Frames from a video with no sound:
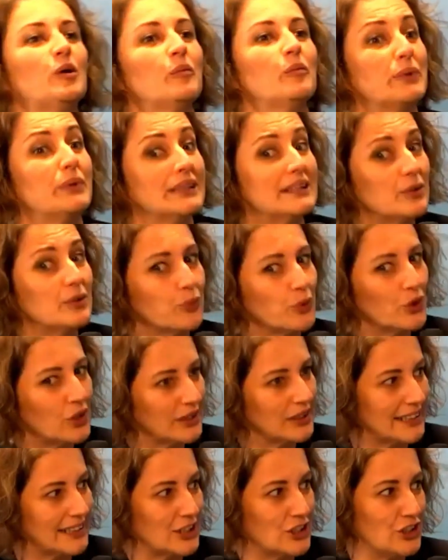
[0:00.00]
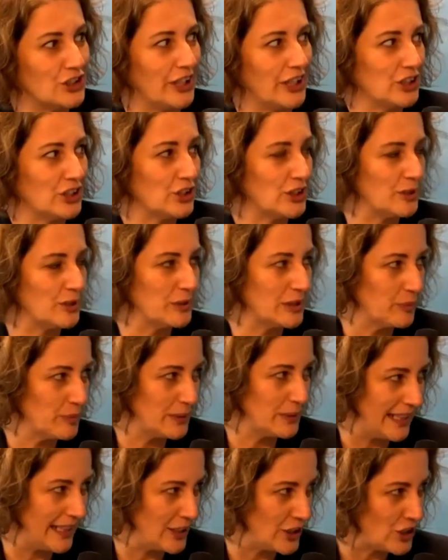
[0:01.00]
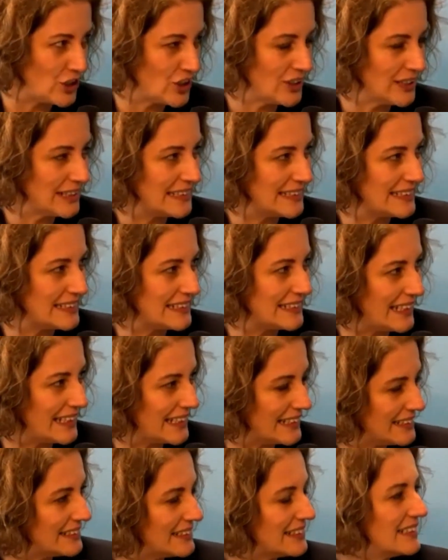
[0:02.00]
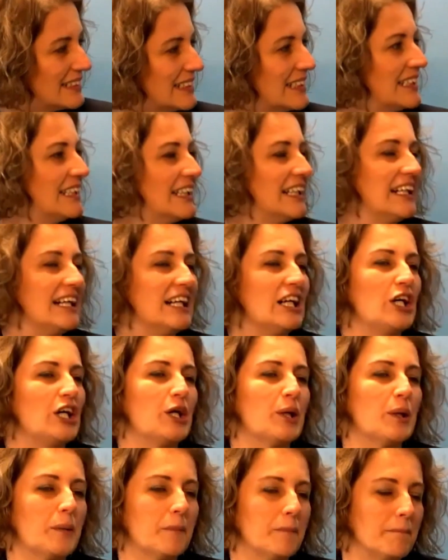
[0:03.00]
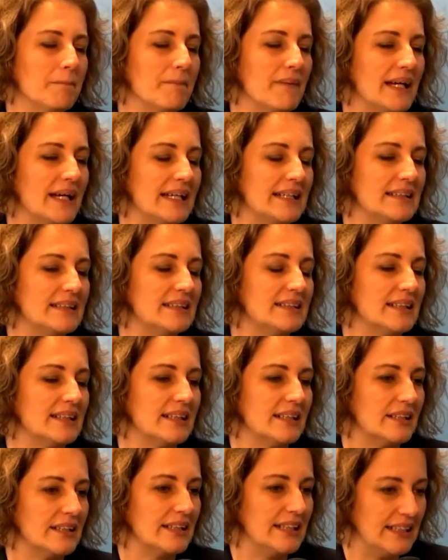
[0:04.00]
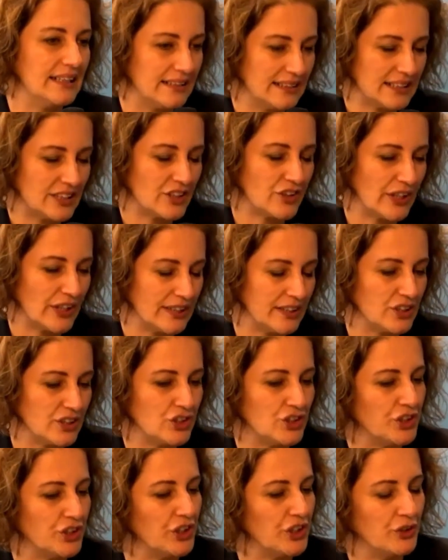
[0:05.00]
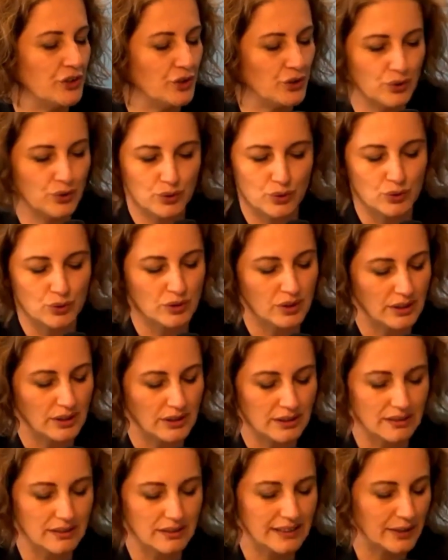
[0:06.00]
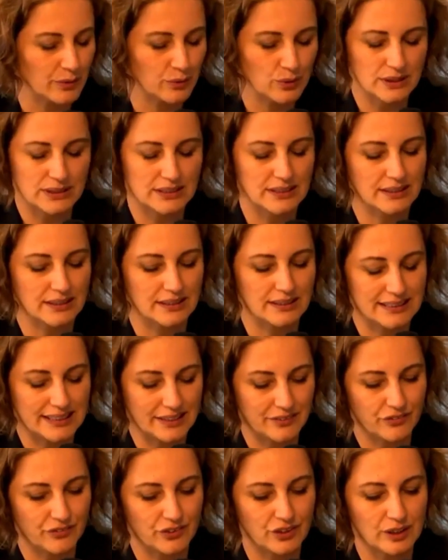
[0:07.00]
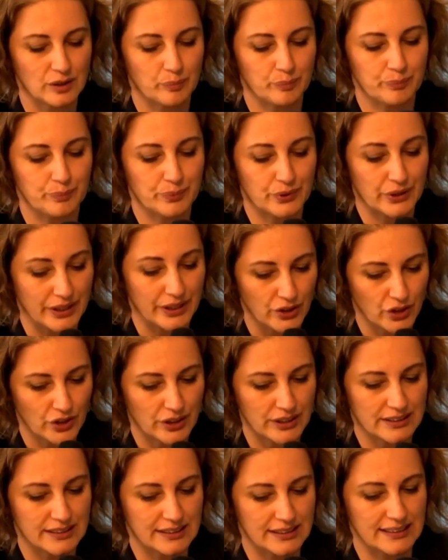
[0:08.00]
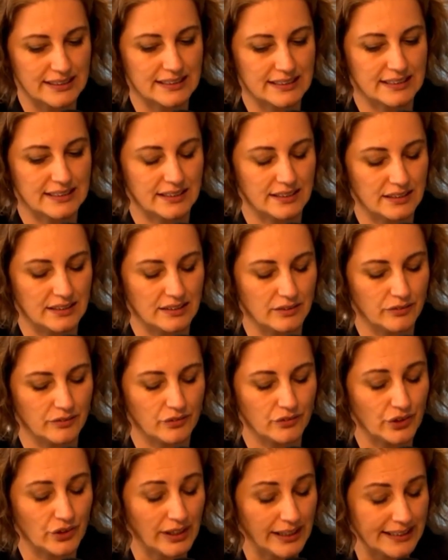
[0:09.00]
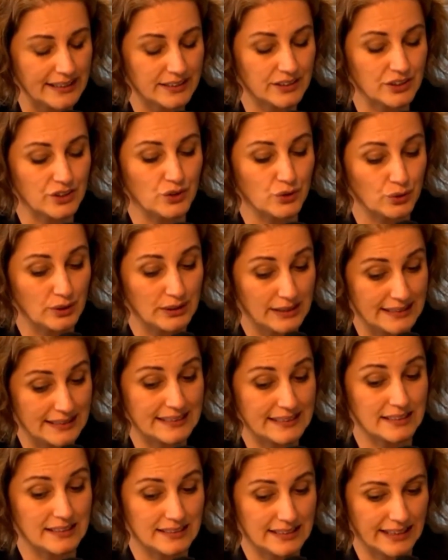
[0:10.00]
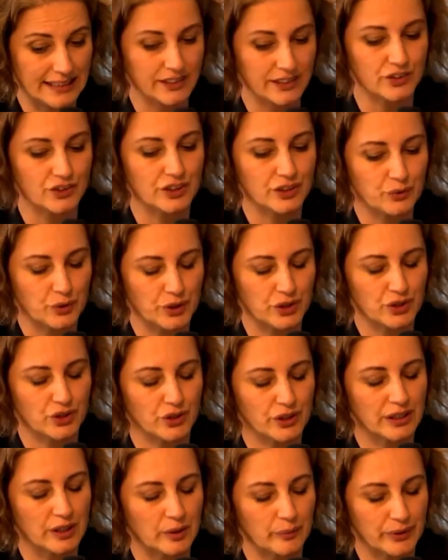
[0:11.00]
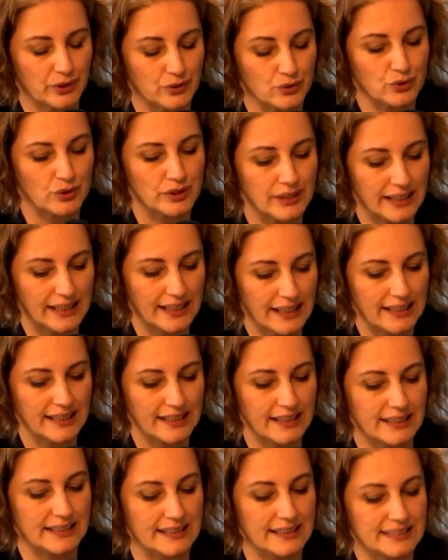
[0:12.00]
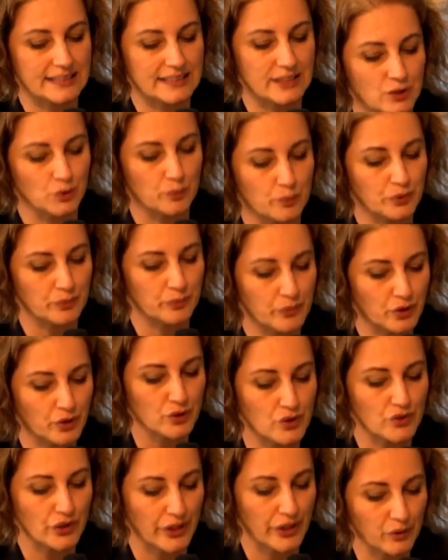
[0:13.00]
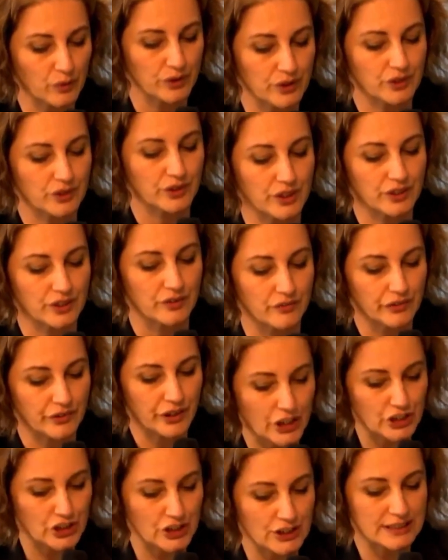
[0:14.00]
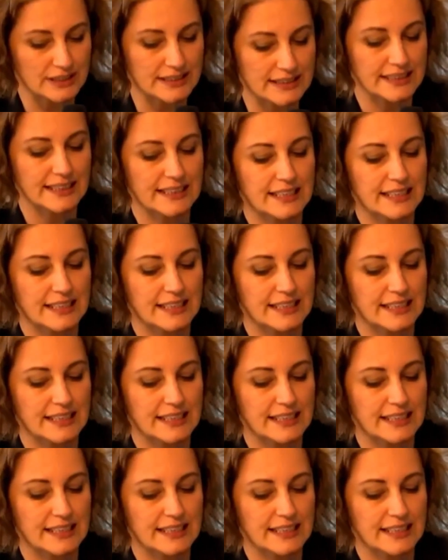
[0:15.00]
but the world has changed so substantially since then. In the strategy, there was several priorities related to this sector that we are talking about today. It's to promote regulatory convergence,